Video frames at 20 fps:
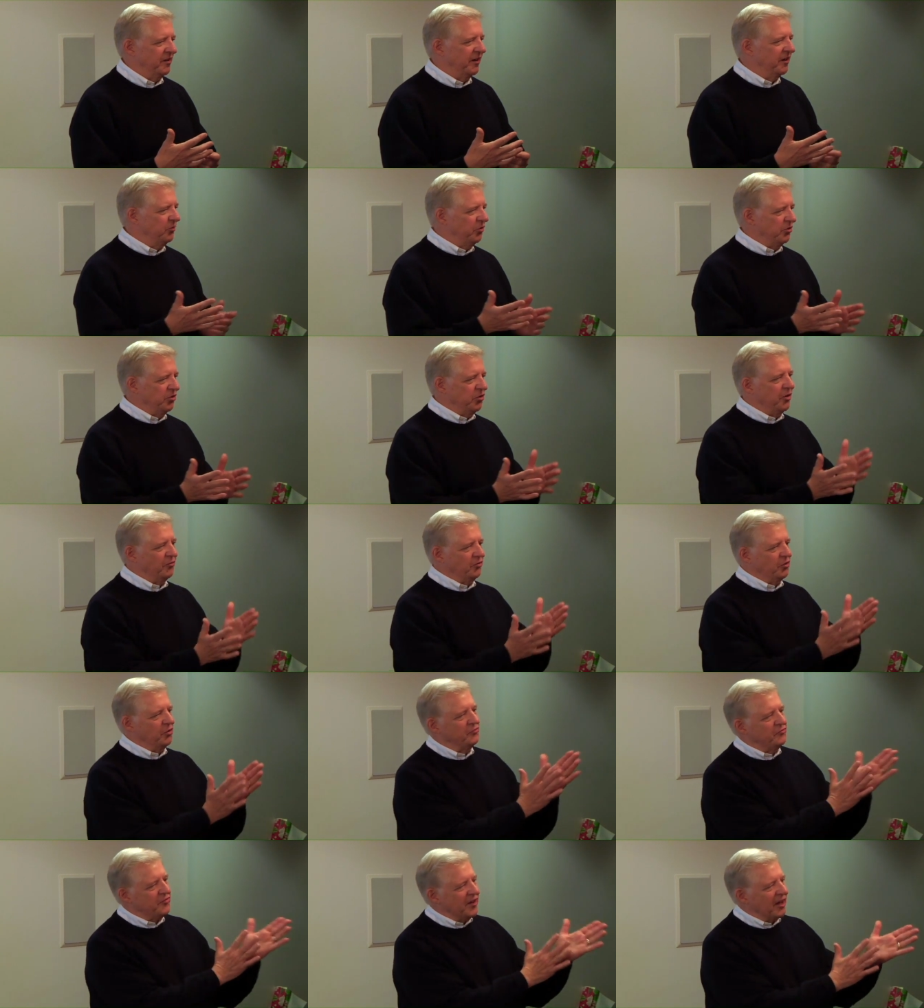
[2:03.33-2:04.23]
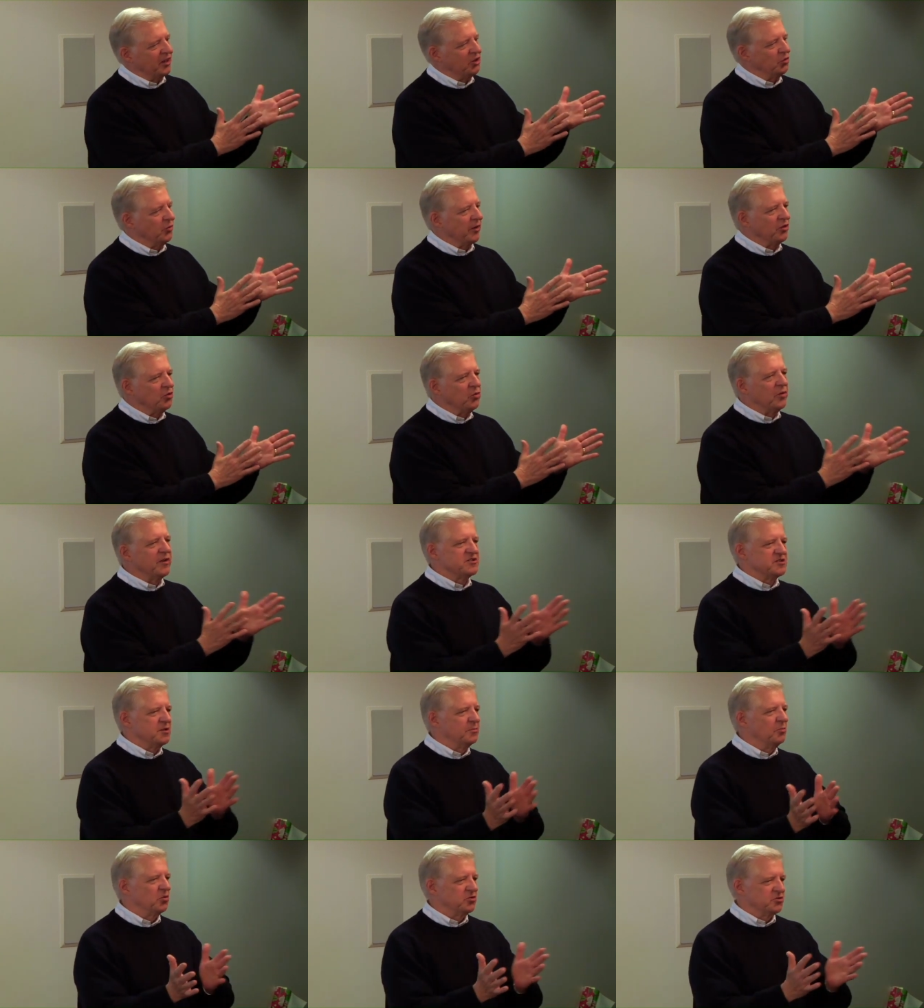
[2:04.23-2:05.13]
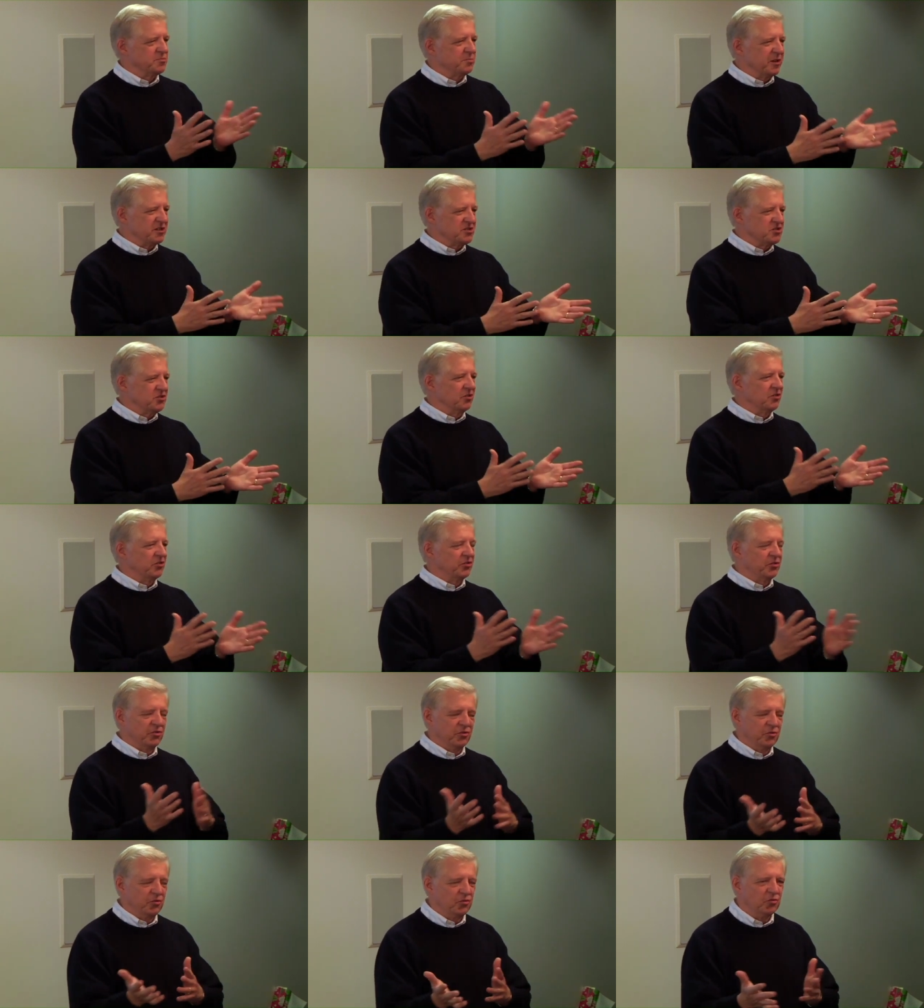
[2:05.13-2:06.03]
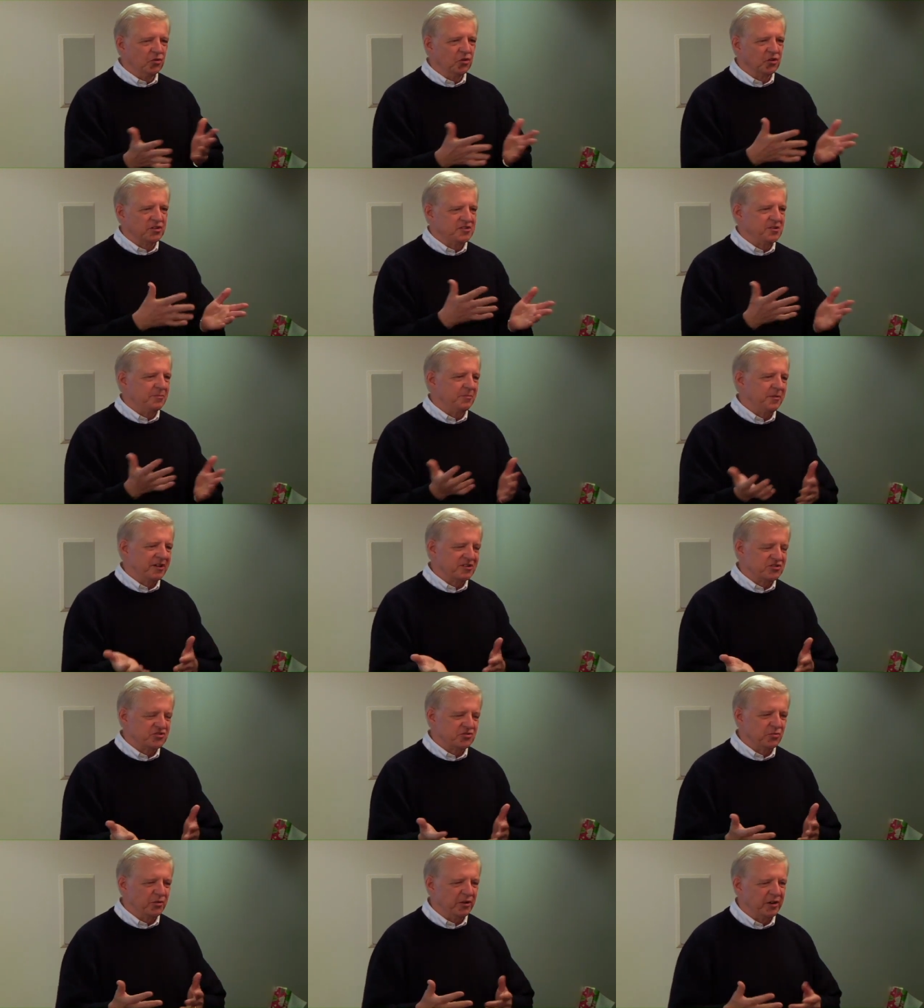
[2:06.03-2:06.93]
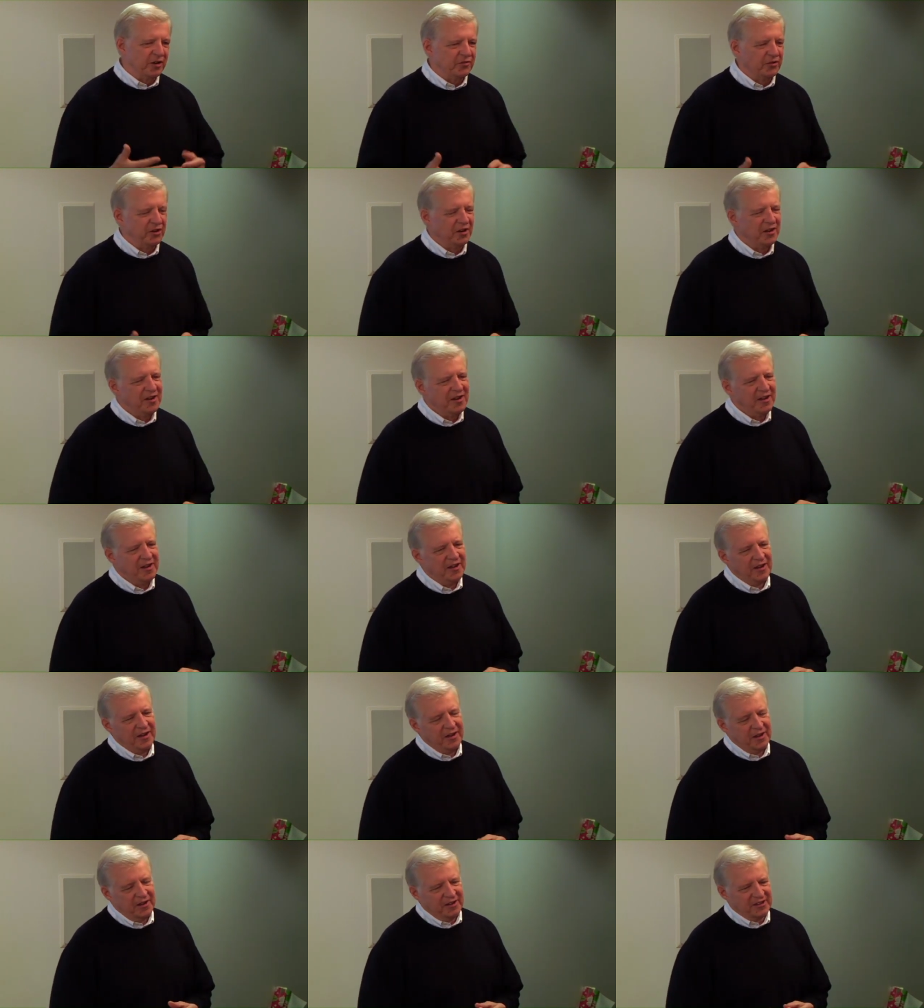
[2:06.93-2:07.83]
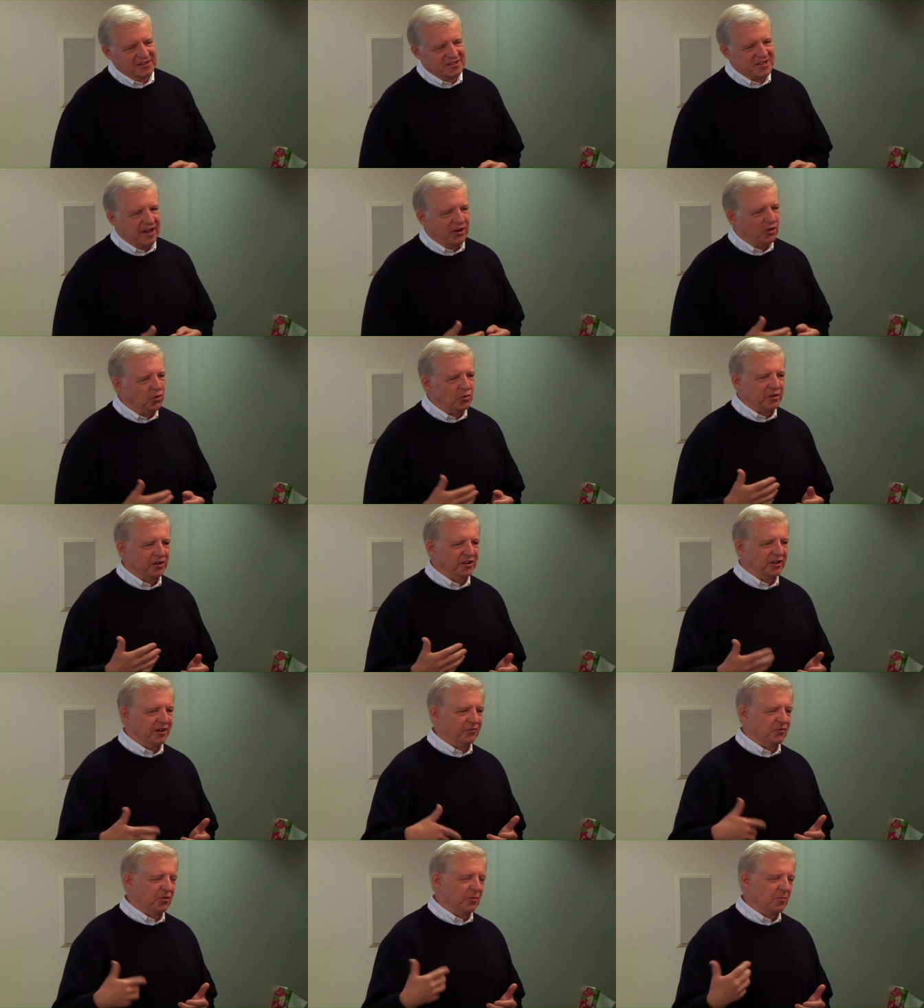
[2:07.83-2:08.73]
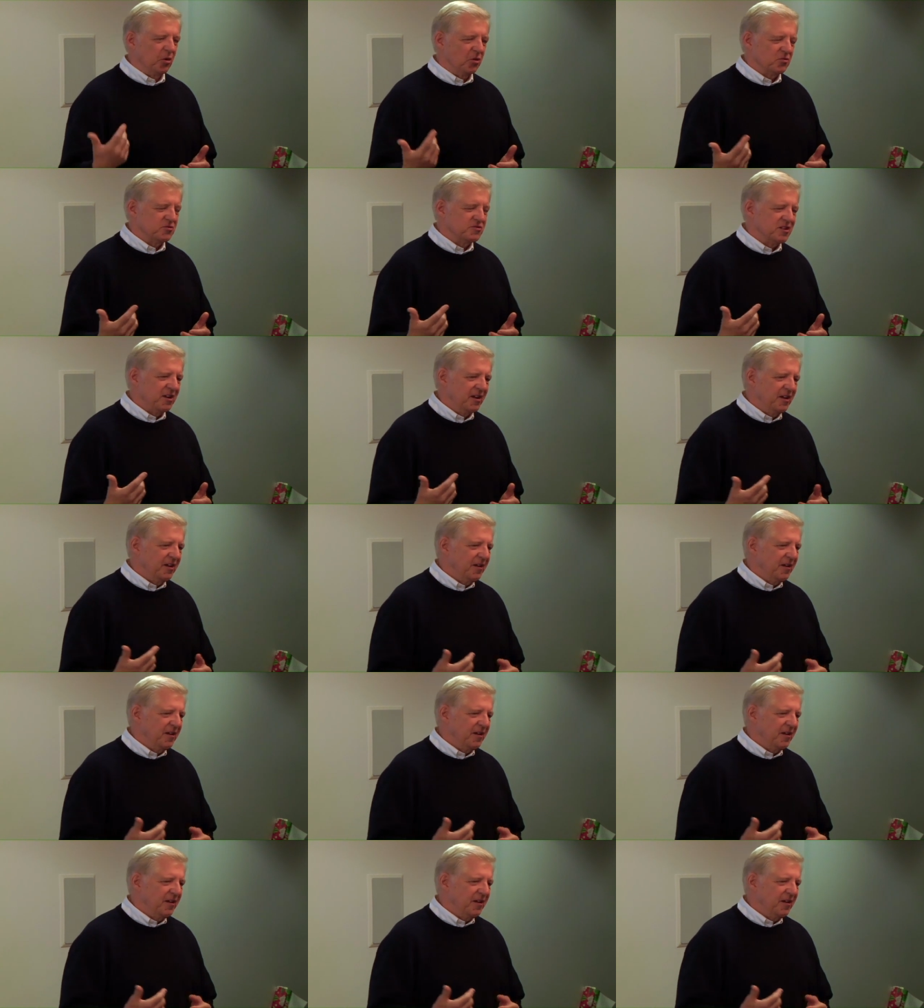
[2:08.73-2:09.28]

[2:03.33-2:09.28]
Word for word: like where you have to evaluate who has the most muscle or who looks the best or whatever. It's not who can lift the most.